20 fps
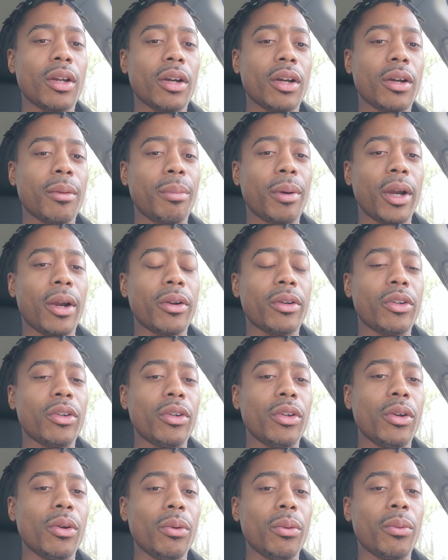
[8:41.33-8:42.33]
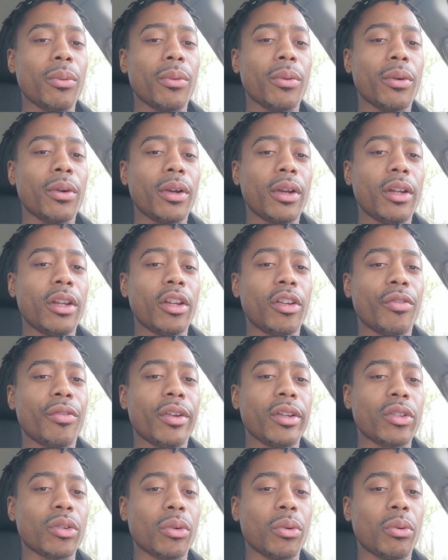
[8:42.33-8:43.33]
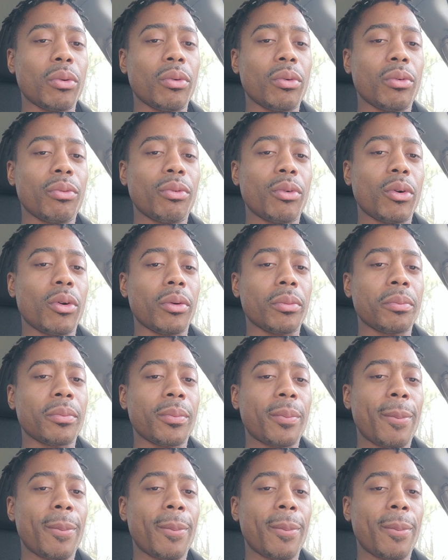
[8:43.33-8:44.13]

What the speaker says: compared to you in this physical form.